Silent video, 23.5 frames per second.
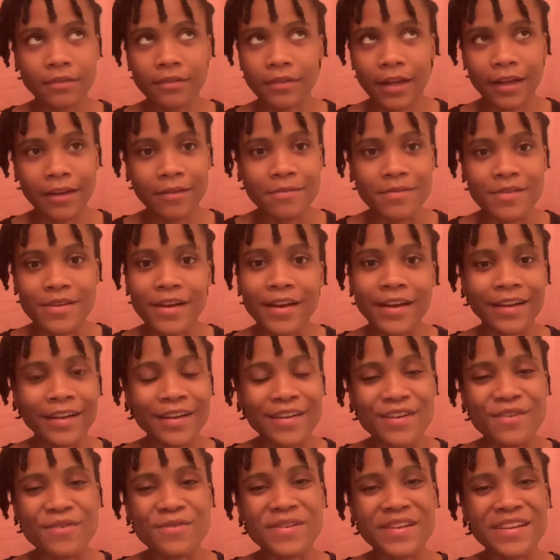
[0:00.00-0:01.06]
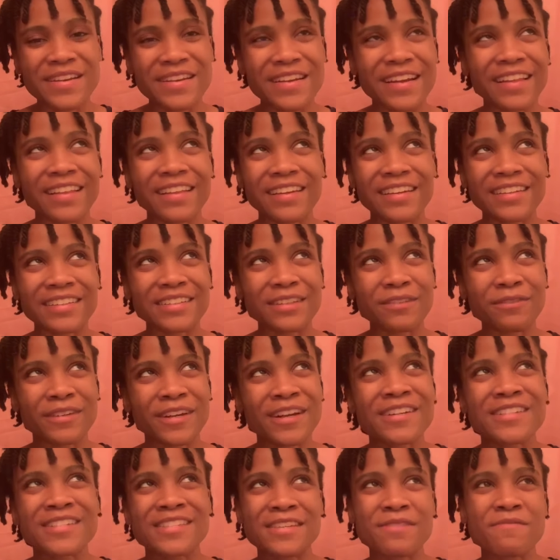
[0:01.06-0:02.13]
I'm trying to hold it together, because if
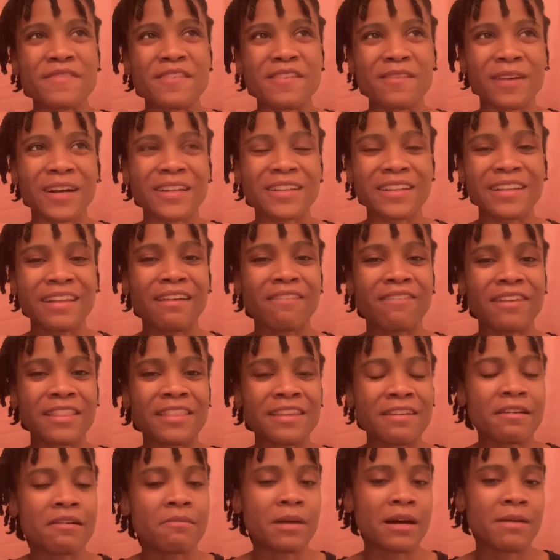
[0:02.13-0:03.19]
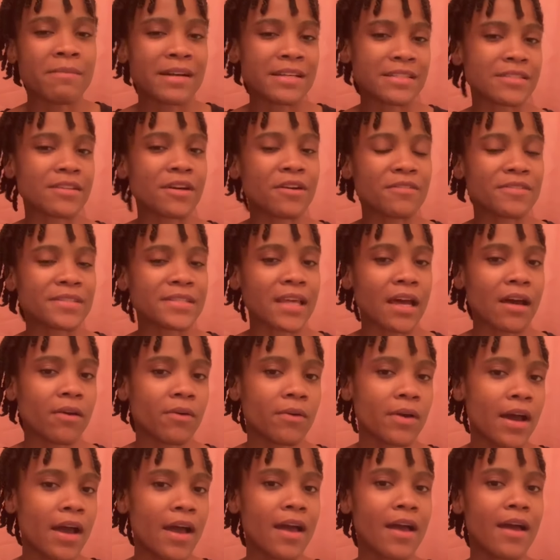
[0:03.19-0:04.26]
y'all see me about to live, I think about myself.
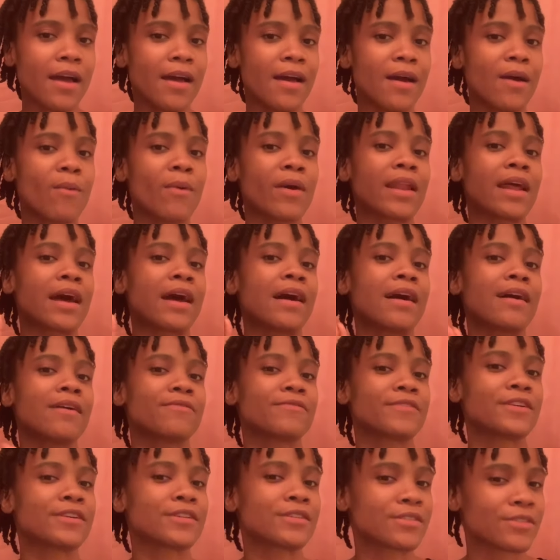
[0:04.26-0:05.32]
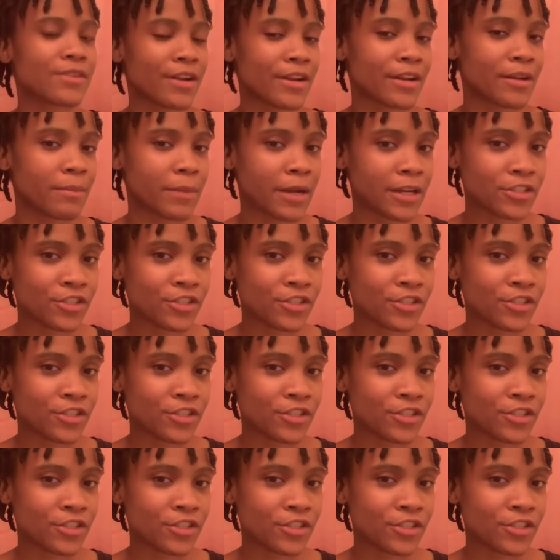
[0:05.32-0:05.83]
So when I first started my